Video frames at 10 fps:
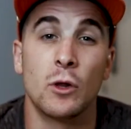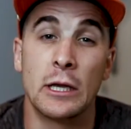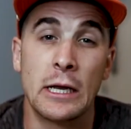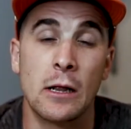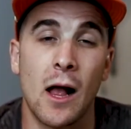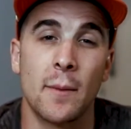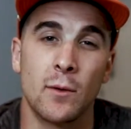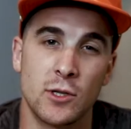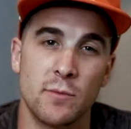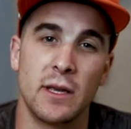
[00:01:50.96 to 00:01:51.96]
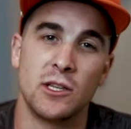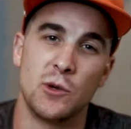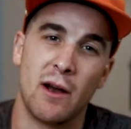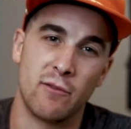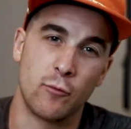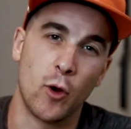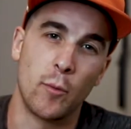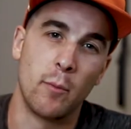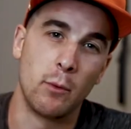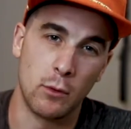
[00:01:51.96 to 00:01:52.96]
lead climbing, which means you have the
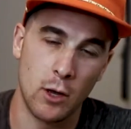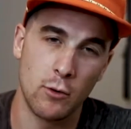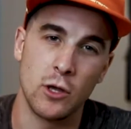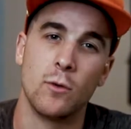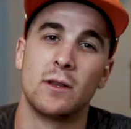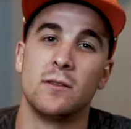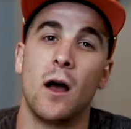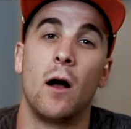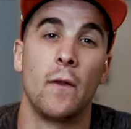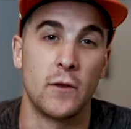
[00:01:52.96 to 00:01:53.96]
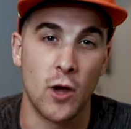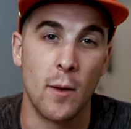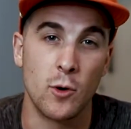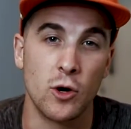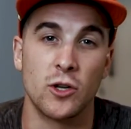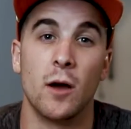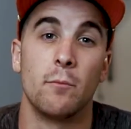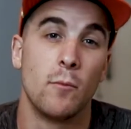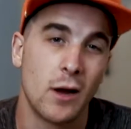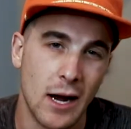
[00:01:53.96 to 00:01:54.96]
rope below you. It's not on the top hooked
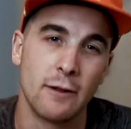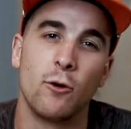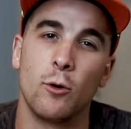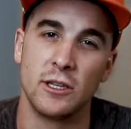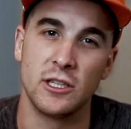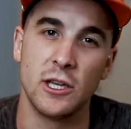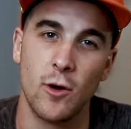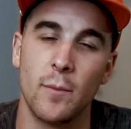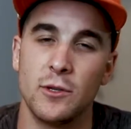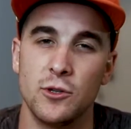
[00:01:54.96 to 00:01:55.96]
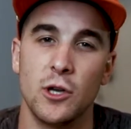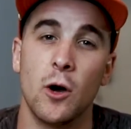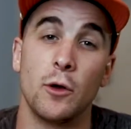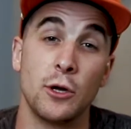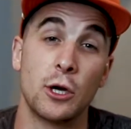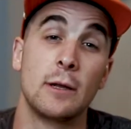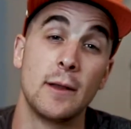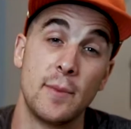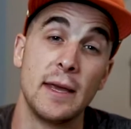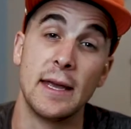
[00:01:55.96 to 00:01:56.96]
up, kind of hoisting you up as you go. You're
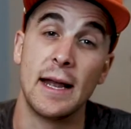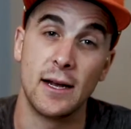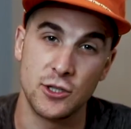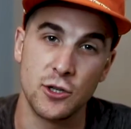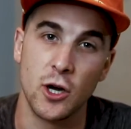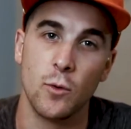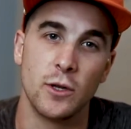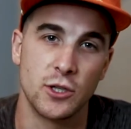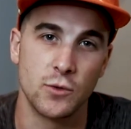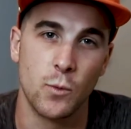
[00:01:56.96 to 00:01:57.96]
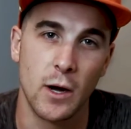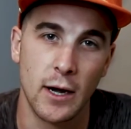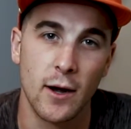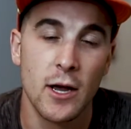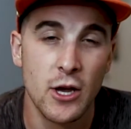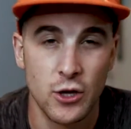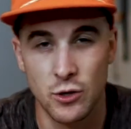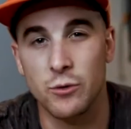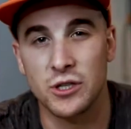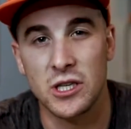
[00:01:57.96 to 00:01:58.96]
clipping in as you go, which is where
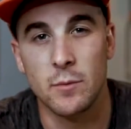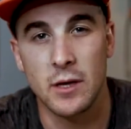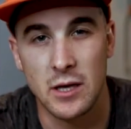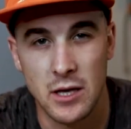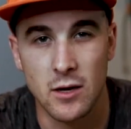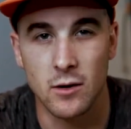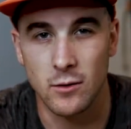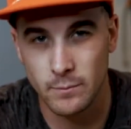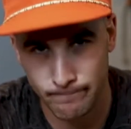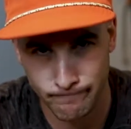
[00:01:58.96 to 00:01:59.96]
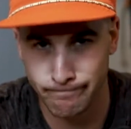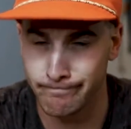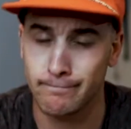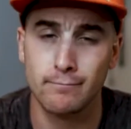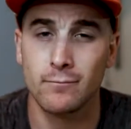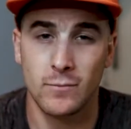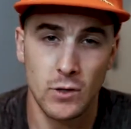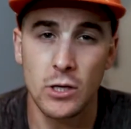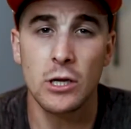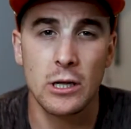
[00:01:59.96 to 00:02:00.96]
you see me here
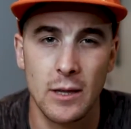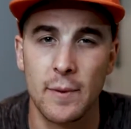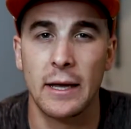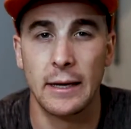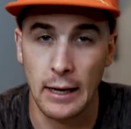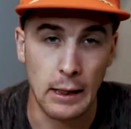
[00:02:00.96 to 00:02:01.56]
clipping in and